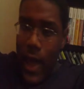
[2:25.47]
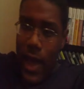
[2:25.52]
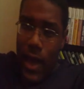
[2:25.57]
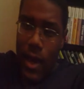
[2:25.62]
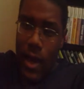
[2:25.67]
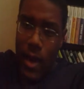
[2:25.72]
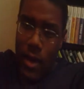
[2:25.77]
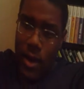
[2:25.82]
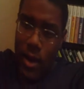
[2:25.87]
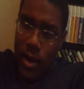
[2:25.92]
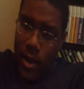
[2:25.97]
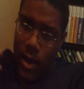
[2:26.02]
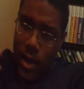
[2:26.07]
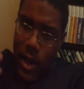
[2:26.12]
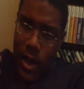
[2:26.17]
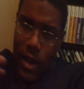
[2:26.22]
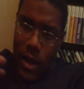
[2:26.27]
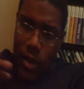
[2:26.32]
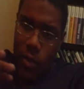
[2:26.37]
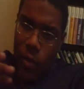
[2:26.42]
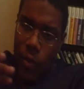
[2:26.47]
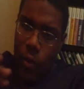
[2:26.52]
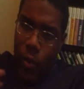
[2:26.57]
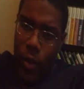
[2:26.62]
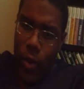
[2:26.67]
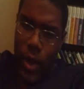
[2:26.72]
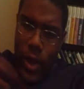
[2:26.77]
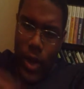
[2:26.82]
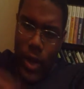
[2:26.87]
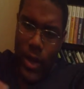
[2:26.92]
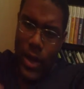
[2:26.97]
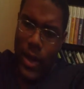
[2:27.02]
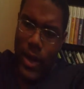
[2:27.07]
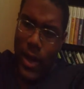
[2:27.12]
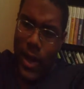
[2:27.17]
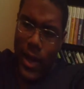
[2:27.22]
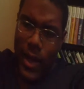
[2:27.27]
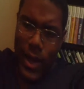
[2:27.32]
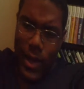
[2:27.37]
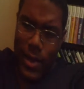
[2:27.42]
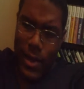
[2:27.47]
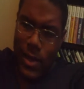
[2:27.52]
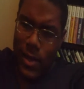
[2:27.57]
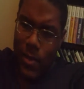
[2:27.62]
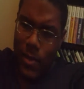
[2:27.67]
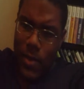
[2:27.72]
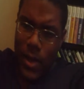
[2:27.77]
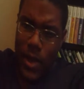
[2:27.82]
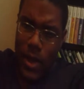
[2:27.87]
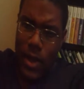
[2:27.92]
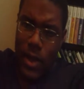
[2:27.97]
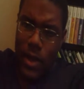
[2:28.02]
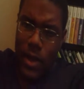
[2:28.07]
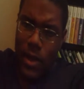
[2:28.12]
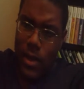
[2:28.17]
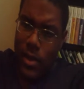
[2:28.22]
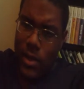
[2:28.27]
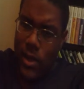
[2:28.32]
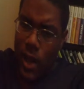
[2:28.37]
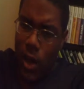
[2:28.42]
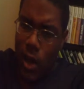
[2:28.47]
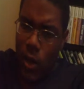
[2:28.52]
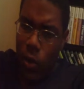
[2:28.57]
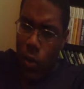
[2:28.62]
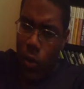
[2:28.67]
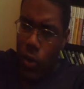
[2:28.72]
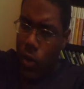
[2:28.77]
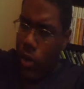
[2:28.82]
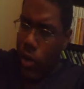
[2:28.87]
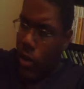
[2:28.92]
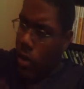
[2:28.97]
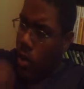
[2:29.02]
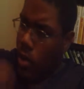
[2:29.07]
That didn't really need to be told.